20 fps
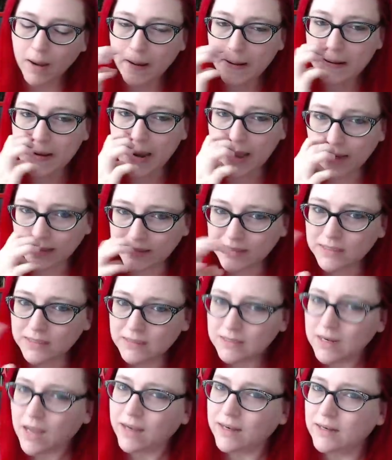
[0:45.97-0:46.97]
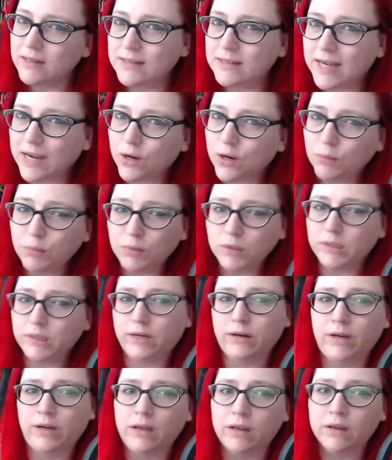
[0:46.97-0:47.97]
Not a terrible
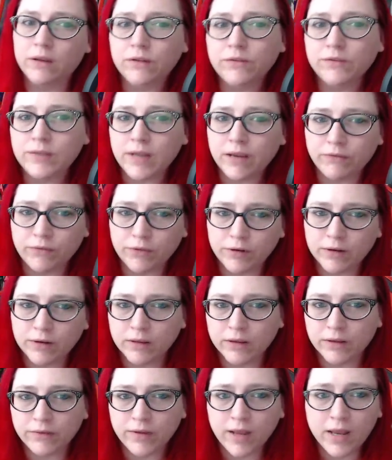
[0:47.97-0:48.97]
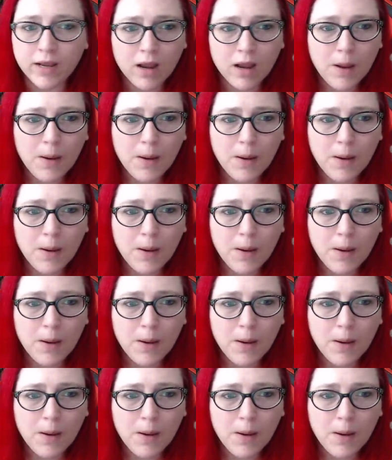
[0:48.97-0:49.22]
area of Denver to live in.